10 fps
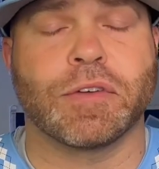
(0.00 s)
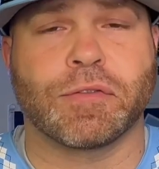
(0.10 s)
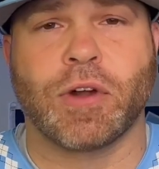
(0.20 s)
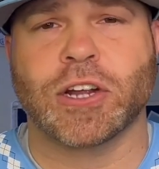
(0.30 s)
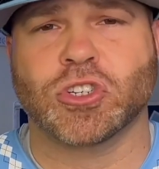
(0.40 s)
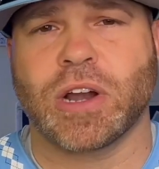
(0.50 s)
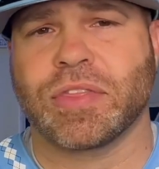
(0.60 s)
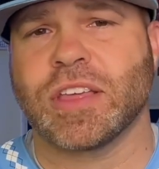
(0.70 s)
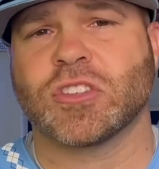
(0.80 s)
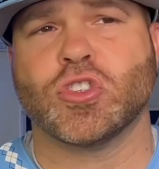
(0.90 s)
He fractured, I
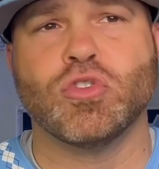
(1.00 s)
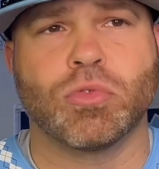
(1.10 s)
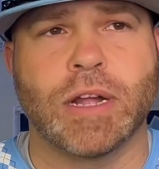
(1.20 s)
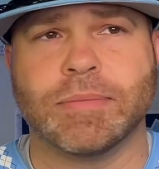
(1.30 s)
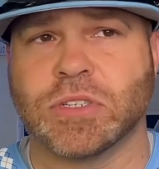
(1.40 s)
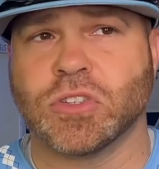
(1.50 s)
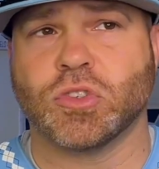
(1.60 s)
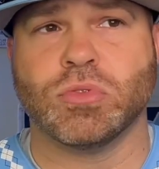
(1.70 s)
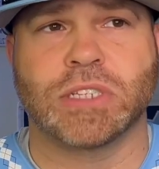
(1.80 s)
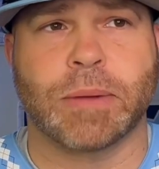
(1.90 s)
think, 2 ribs in
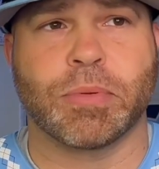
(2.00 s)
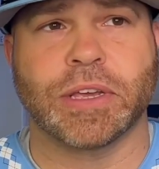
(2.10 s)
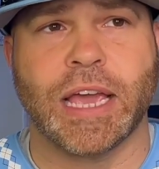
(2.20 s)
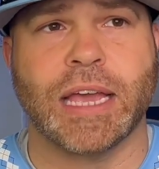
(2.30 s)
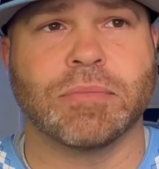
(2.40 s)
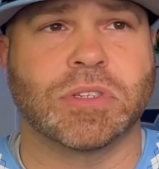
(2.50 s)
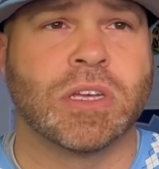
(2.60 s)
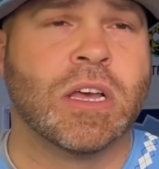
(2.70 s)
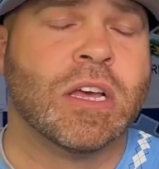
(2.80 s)
2 separate games.